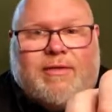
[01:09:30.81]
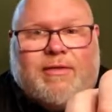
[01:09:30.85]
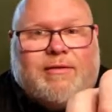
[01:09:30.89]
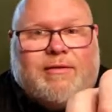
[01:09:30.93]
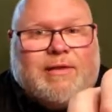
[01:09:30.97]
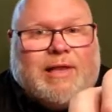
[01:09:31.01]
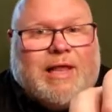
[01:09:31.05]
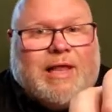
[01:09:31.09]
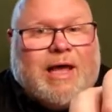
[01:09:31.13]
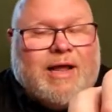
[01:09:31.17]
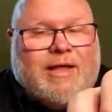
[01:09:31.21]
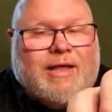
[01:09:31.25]

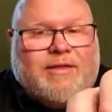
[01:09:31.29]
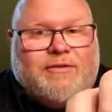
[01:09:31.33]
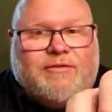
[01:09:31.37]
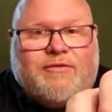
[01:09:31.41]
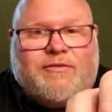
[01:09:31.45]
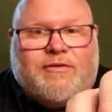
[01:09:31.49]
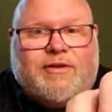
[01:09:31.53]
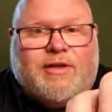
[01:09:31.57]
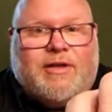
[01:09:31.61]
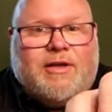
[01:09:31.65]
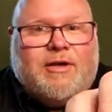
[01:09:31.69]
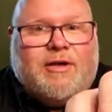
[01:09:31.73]
Lion
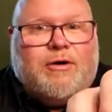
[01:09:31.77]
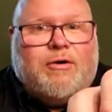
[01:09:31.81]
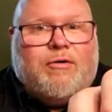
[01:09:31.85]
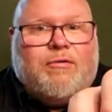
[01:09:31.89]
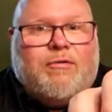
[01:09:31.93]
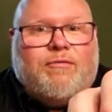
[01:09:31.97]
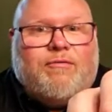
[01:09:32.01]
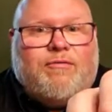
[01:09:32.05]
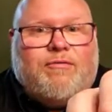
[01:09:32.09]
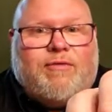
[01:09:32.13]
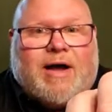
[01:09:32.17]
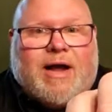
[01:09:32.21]

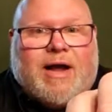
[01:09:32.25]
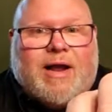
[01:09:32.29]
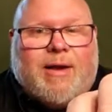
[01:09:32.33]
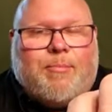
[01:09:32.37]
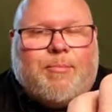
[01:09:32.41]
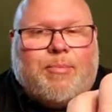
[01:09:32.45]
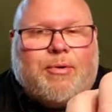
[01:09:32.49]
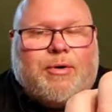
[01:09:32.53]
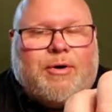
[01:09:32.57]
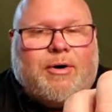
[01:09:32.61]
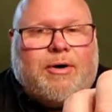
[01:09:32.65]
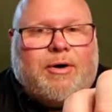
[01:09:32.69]
Steel,
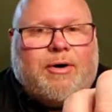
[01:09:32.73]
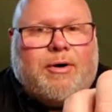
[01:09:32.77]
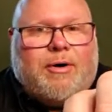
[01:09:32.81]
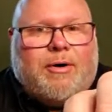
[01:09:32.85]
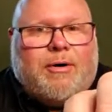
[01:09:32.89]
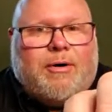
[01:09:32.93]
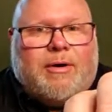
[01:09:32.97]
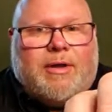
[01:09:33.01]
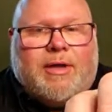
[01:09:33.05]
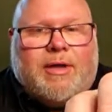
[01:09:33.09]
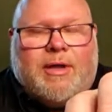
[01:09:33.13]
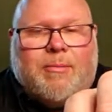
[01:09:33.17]

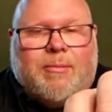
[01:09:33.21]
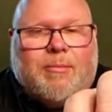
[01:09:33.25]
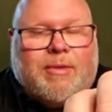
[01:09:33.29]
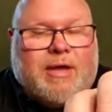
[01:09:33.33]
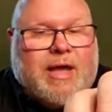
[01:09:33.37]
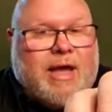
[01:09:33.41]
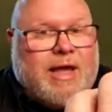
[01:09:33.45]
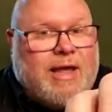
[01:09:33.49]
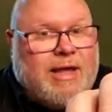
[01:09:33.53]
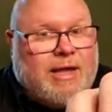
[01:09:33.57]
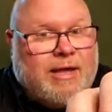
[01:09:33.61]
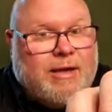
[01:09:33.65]
Viper,
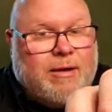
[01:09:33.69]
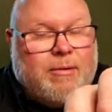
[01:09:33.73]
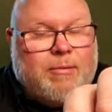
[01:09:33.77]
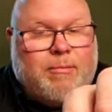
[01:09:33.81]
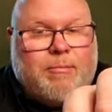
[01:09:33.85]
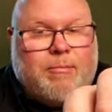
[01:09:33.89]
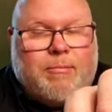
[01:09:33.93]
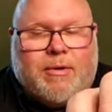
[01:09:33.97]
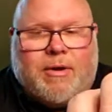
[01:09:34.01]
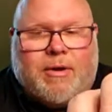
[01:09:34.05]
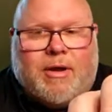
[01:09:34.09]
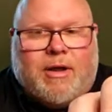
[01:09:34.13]
MKM.